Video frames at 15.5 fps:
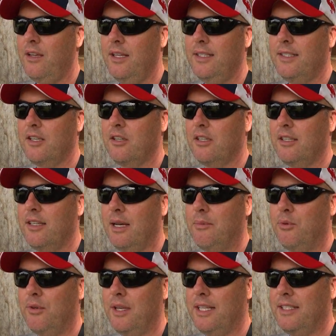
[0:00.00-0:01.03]
It's got
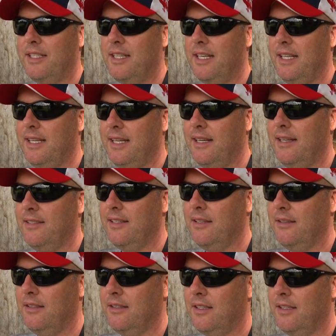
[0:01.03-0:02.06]
double SD card
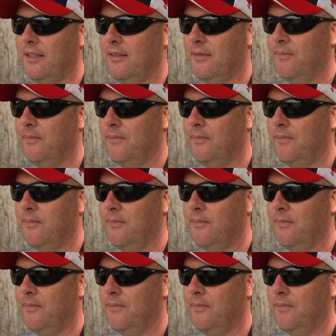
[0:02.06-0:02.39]
slots,